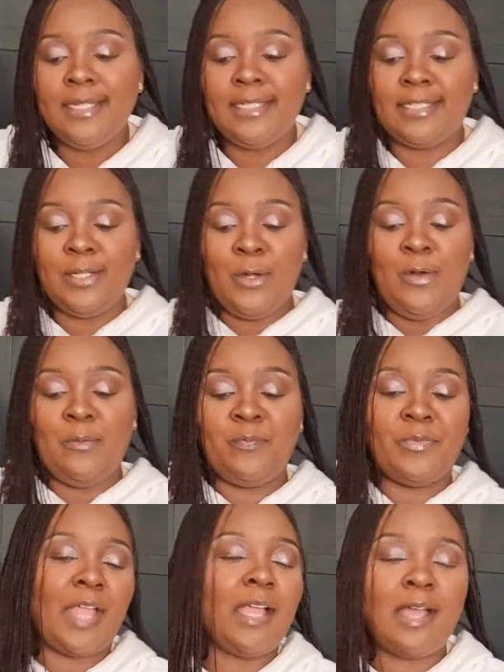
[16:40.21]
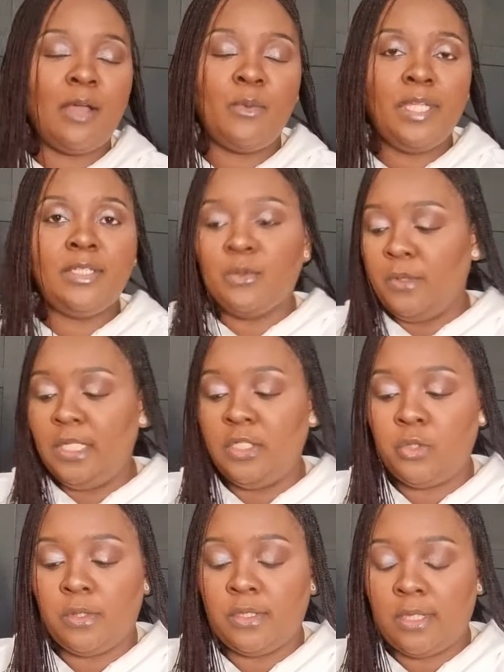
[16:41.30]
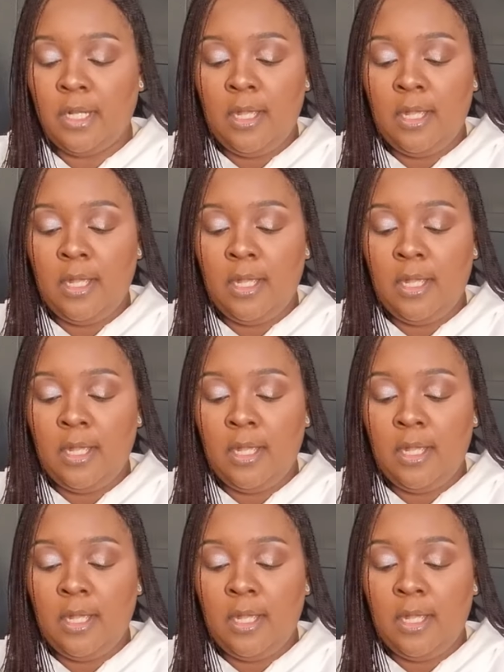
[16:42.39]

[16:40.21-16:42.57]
So I can't wait to really shoot.